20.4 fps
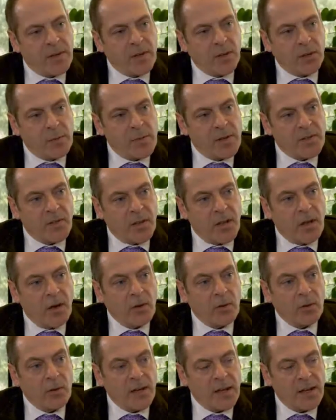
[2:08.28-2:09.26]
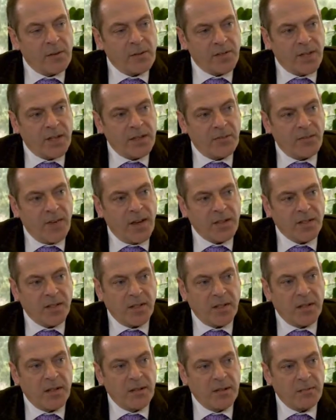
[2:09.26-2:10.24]
the economy as a whole? How was that
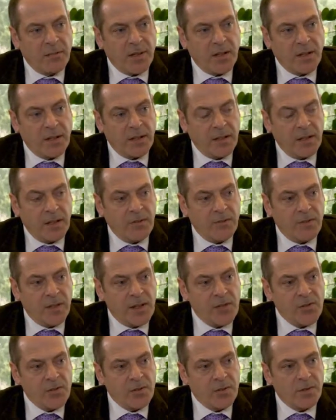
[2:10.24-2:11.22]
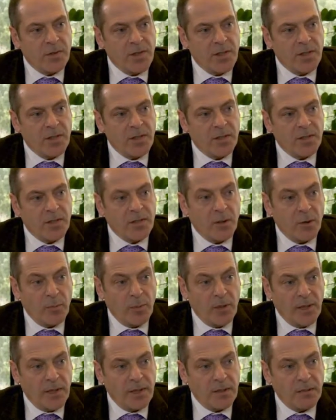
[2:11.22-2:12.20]
affected by the financial crisis
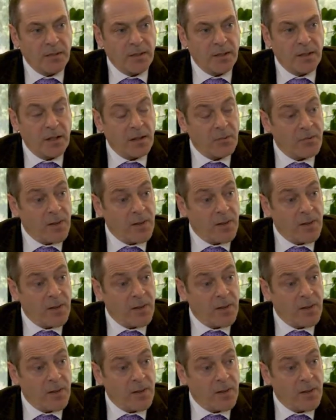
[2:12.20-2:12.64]
globally? Did it